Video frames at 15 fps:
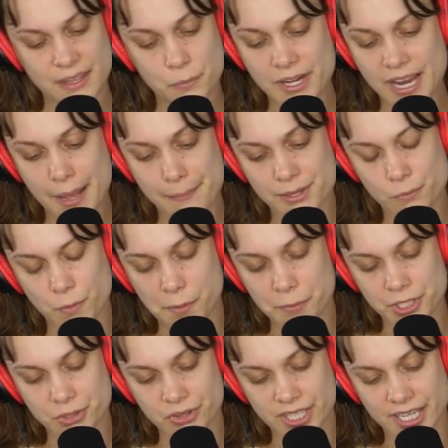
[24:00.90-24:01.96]
Then what happened? Why
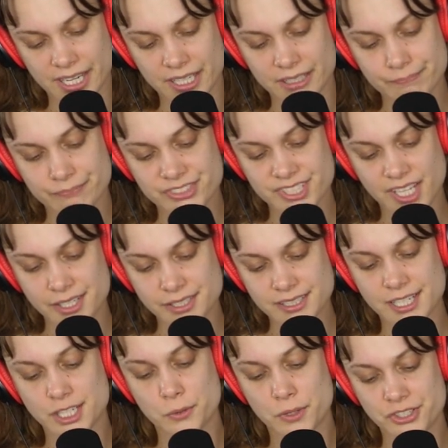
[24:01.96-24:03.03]
weren't you there?
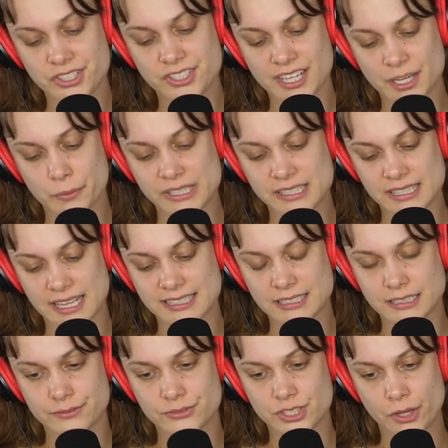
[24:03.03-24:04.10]
Son, can you understand what it's like
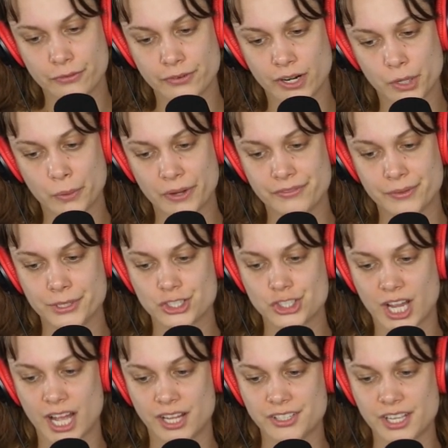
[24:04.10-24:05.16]
to live so far away from your
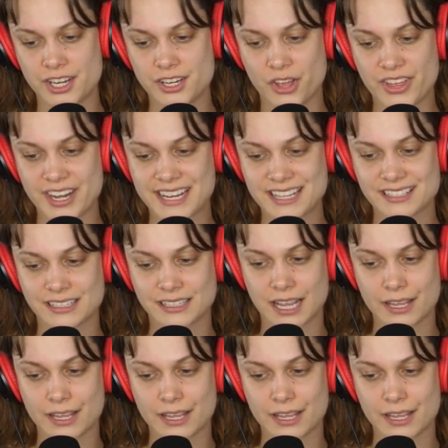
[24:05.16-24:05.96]
child and know that he has a